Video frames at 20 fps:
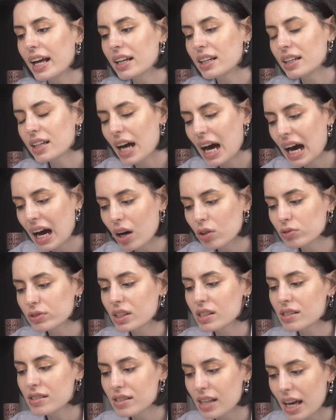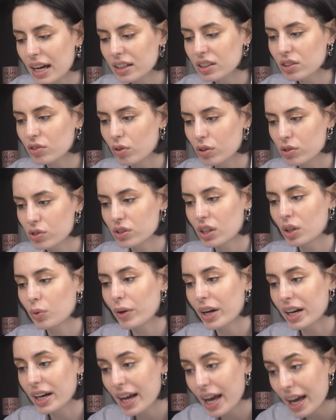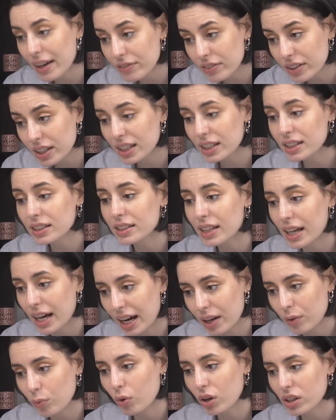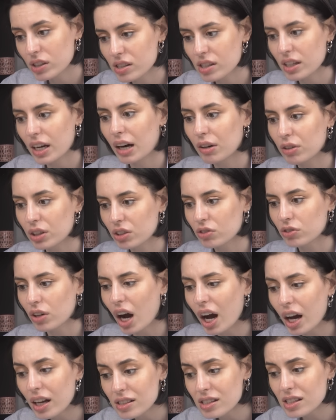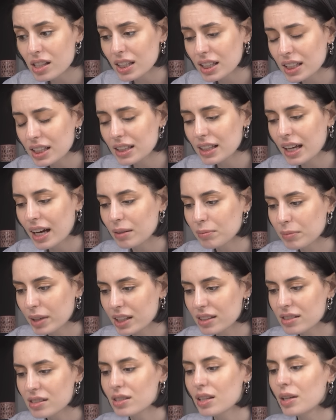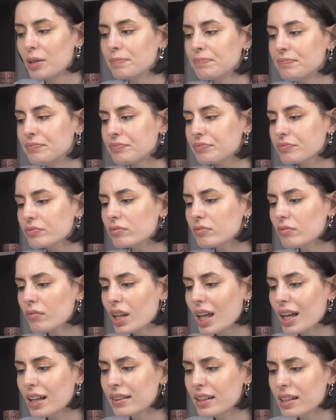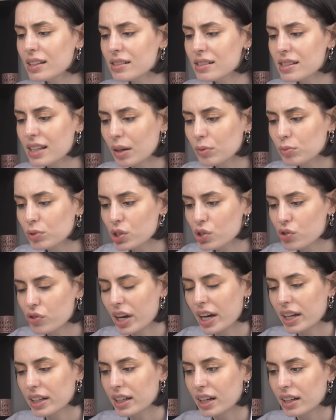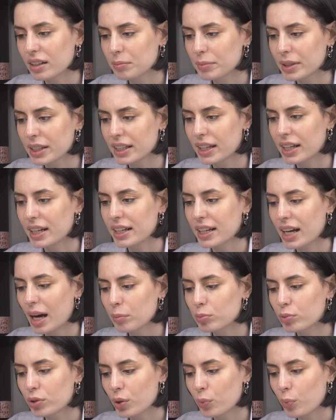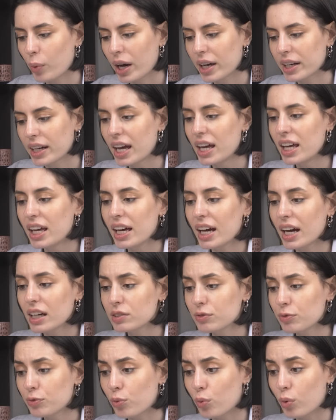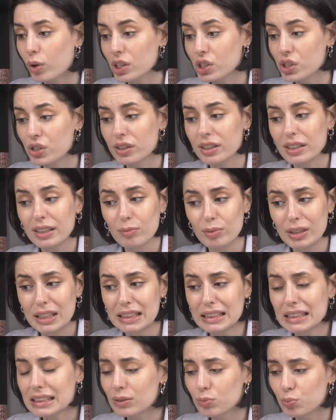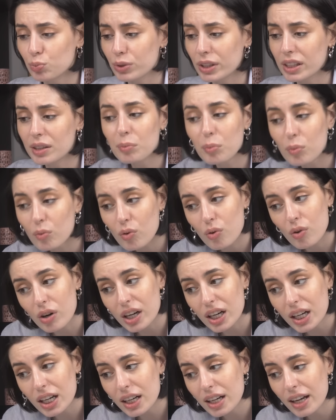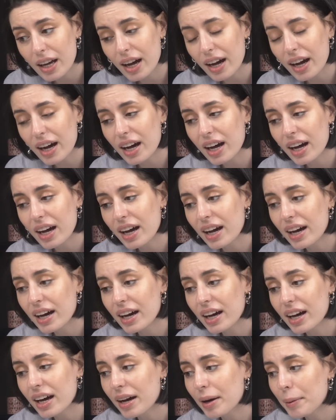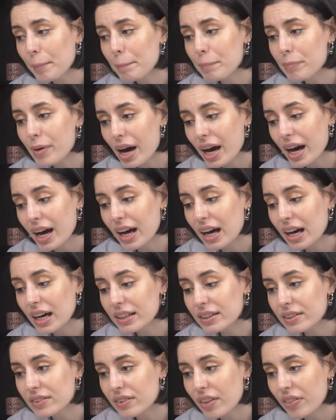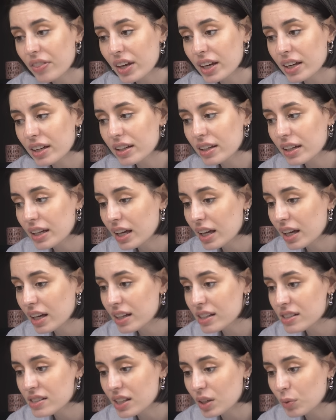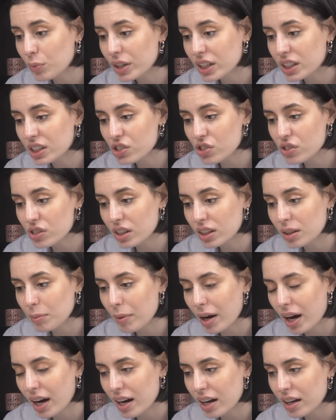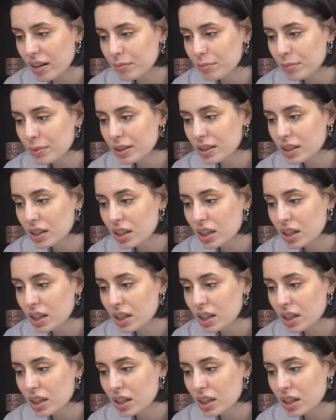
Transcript: and now the second crossing that we are having, that was our crossing. That means this downward trend gonna be an upward one. Unfortunately, we got one more, but the thing is that we are just at the bottom